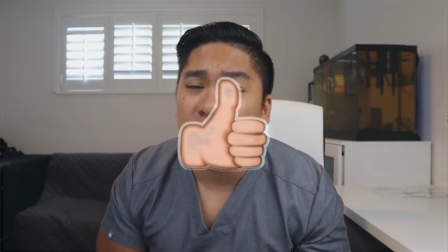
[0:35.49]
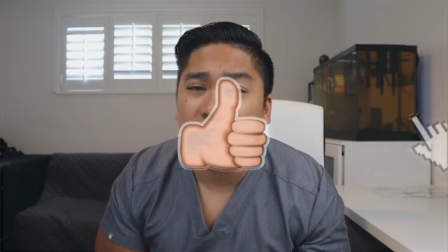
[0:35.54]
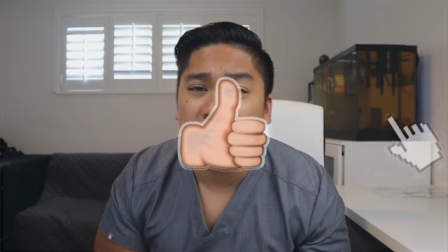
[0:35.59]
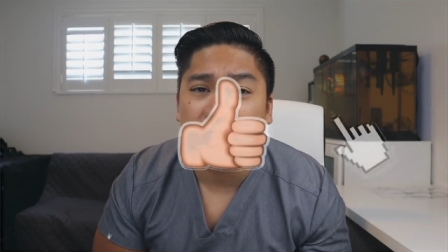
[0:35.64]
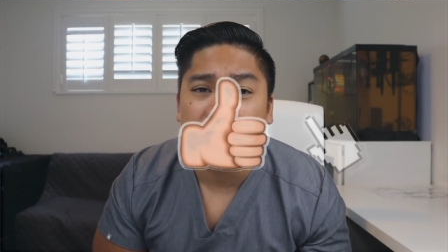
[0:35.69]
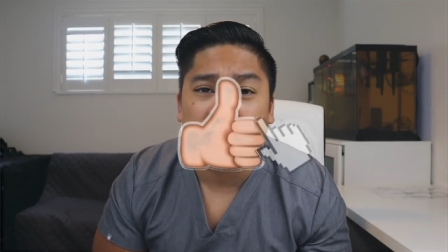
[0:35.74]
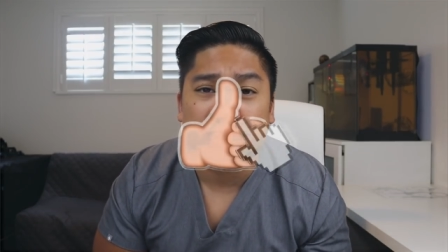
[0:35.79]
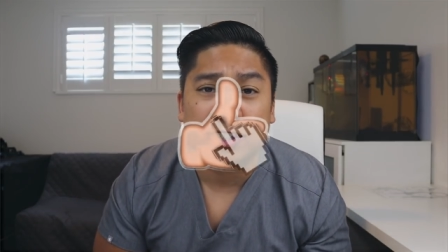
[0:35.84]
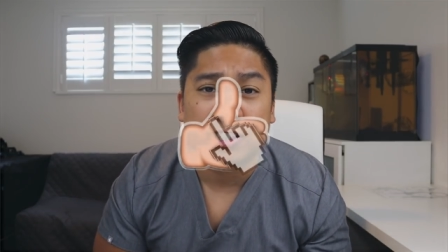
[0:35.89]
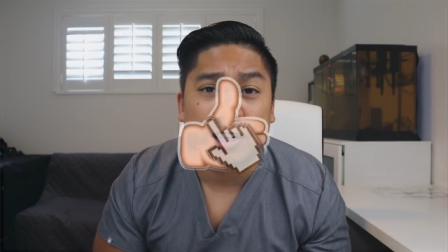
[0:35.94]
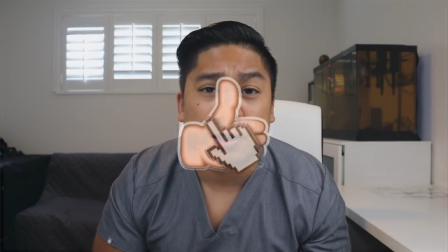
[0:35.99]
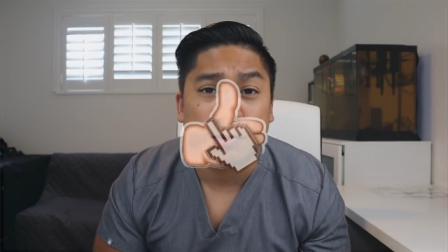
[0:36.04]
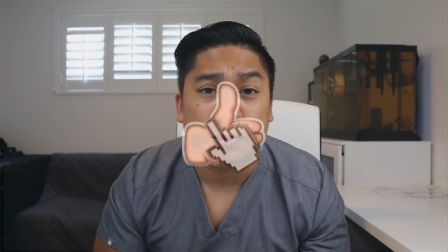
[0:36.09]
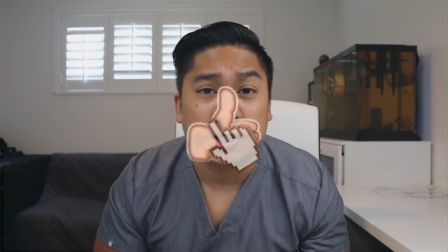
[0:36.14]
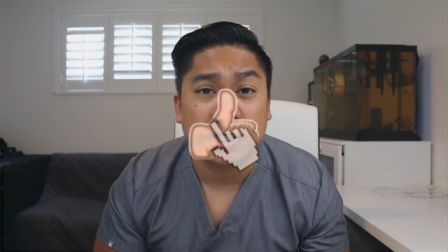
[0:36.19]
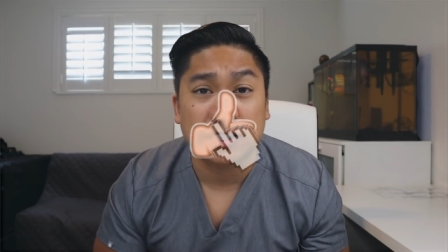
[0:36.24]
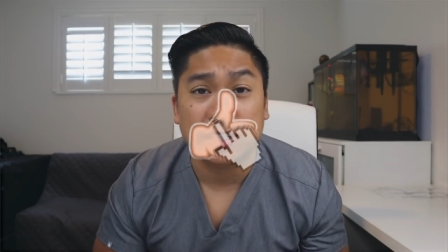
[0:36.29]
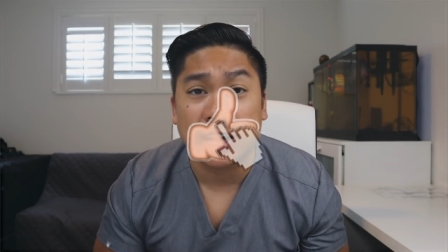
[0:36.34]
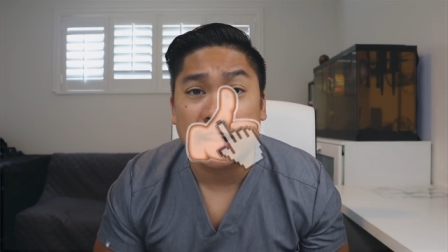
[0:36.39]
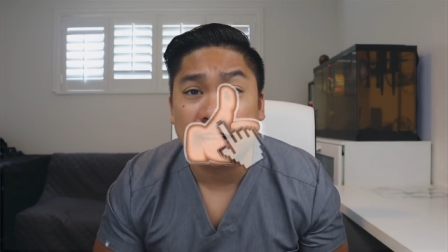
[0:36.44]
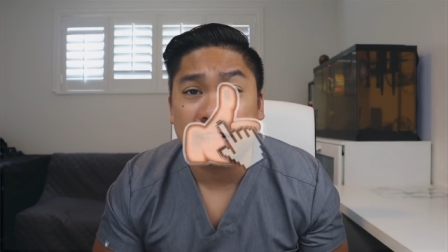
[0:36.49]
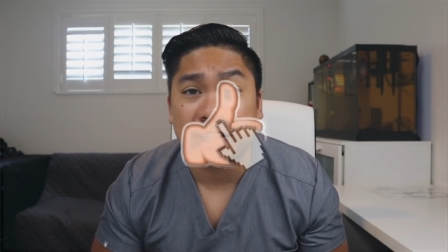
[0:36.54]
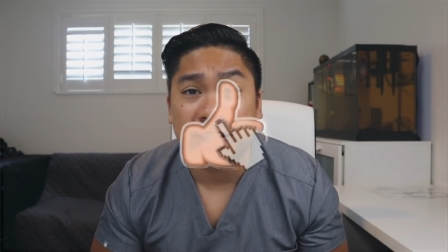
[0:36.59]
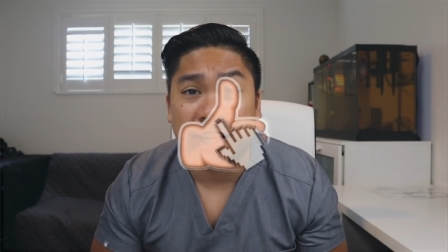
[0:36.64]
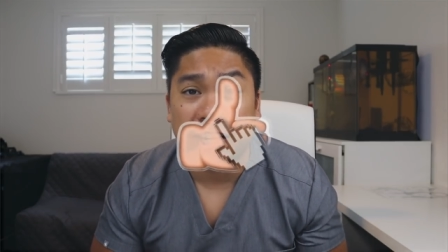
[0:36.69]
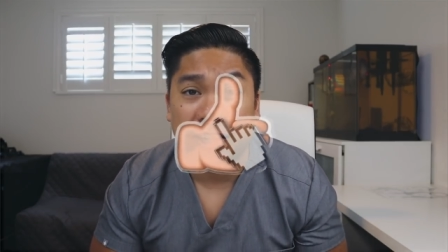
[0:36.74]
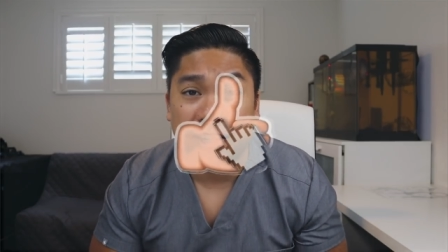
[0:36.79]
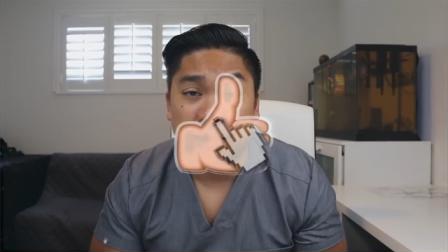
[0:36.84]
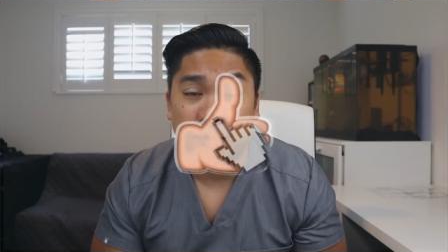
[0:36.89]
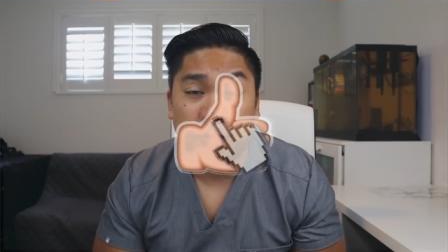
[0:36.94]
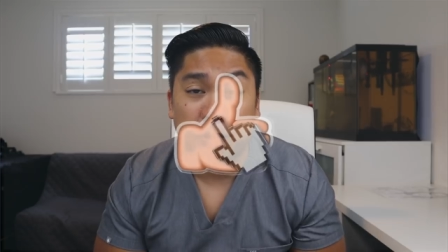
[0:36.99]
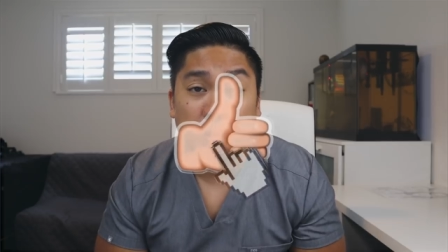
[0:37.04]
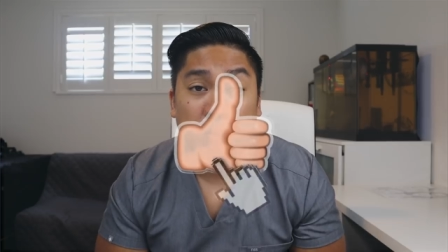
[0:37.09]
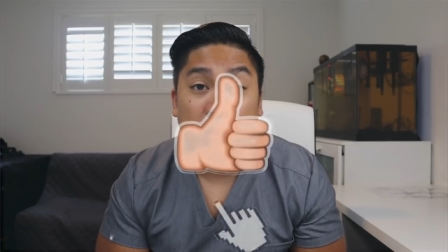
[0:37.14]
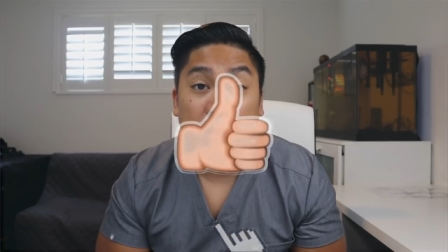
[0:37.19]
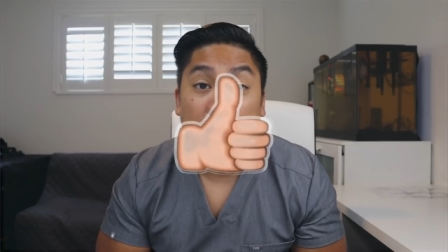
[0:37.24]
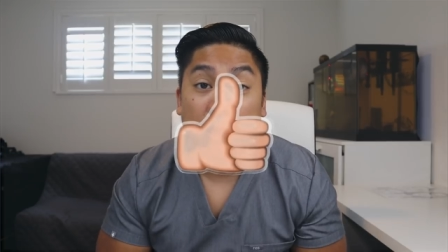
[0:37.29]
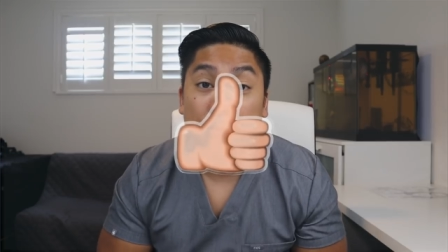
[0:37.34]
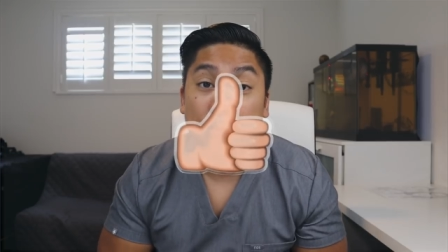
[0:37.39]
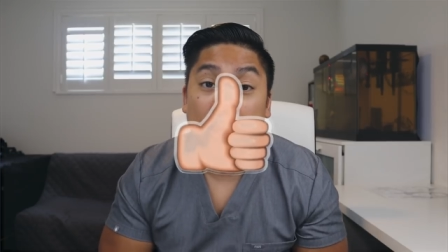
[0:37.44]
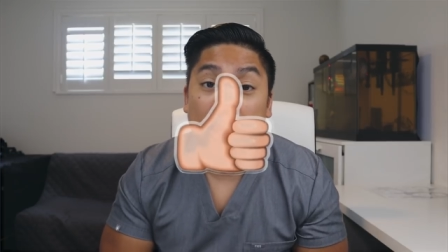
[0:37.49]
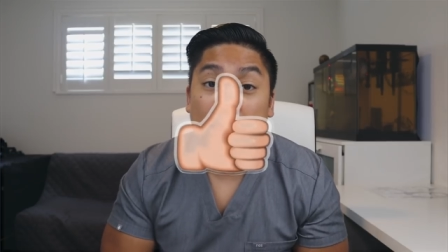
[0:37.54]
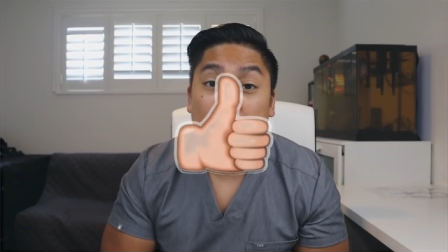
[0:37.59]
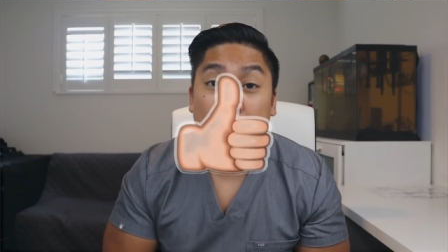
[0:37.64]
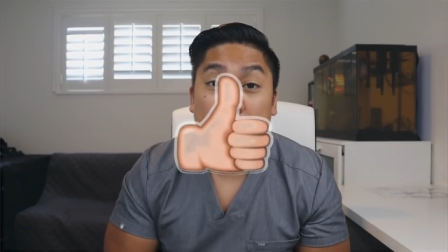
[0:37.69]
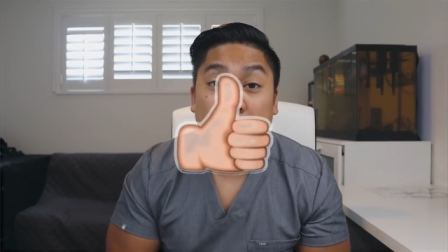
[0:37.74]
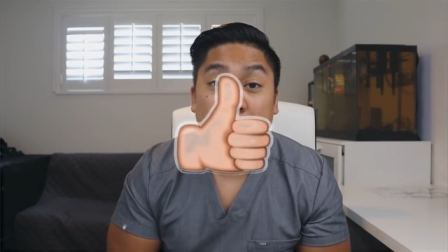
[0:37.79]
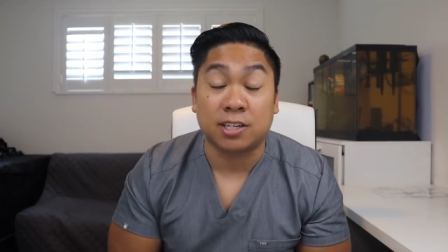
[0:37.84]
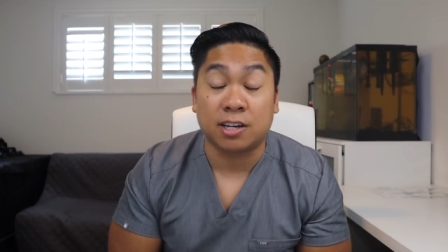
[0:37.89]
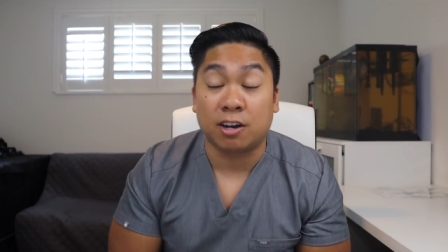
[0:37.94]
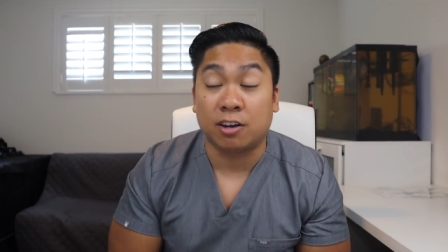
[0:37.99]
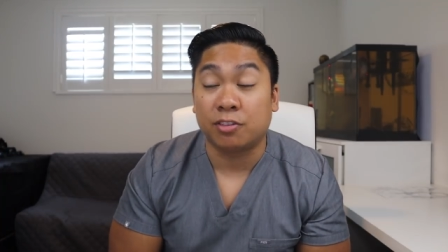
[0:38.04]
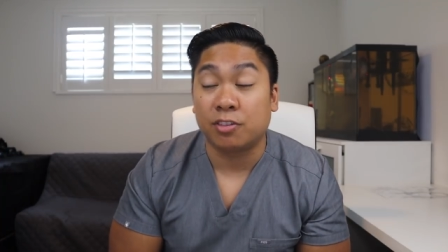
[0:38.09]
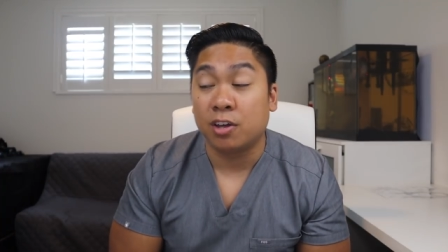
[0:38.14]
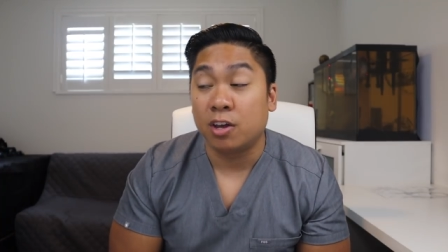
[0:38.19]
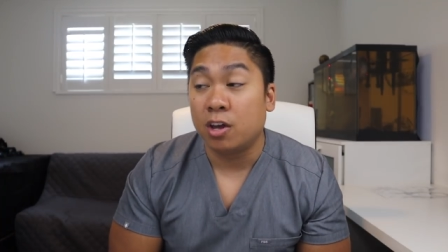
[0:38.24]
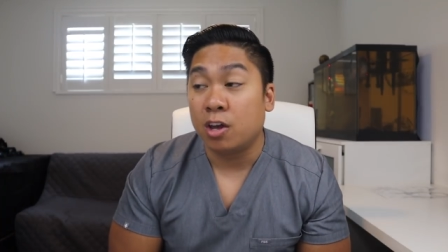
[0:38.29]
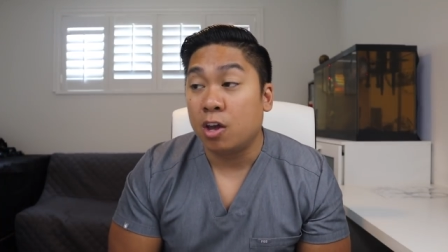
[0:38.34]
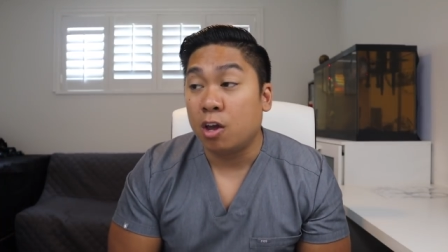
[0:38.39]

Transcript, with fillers: different subjects to educate the public about mental health,